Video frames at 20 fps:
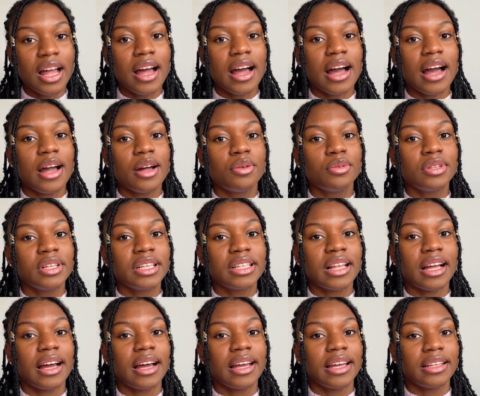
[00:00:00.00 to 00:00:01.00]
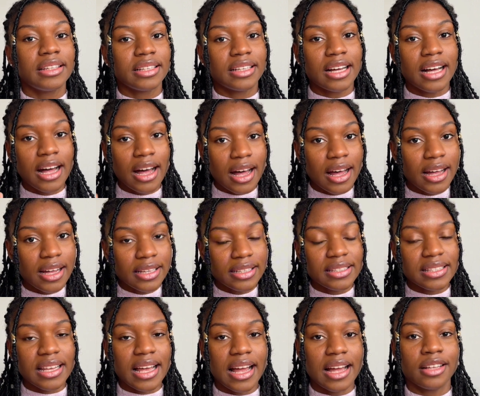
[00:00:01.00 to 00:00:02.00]
I will link that in the
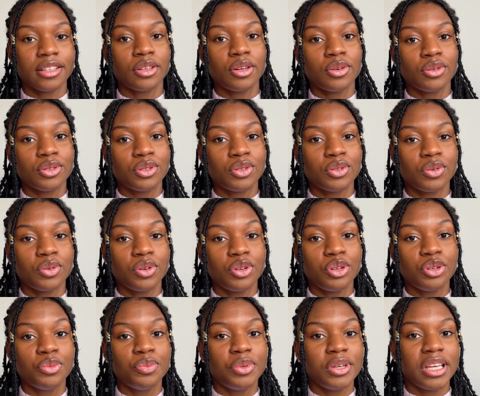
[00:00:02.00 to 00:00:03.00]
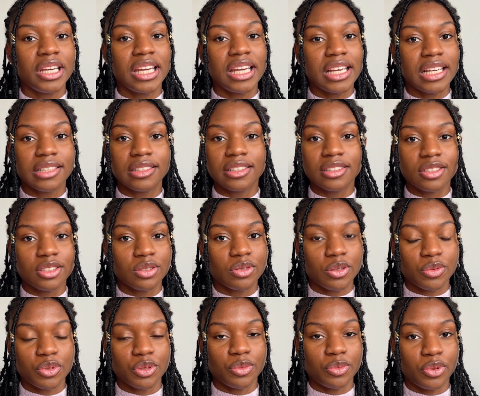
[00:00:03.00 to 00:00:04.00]
cards, and also it will be in the
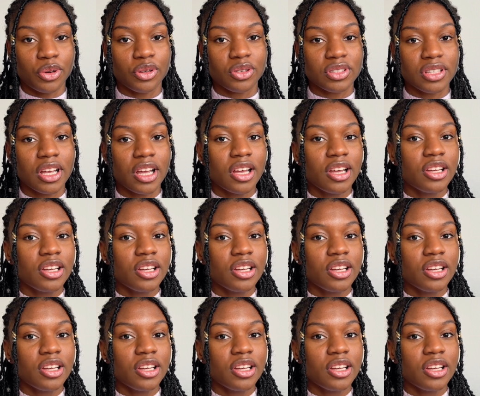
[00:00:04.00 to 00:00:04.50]
description box.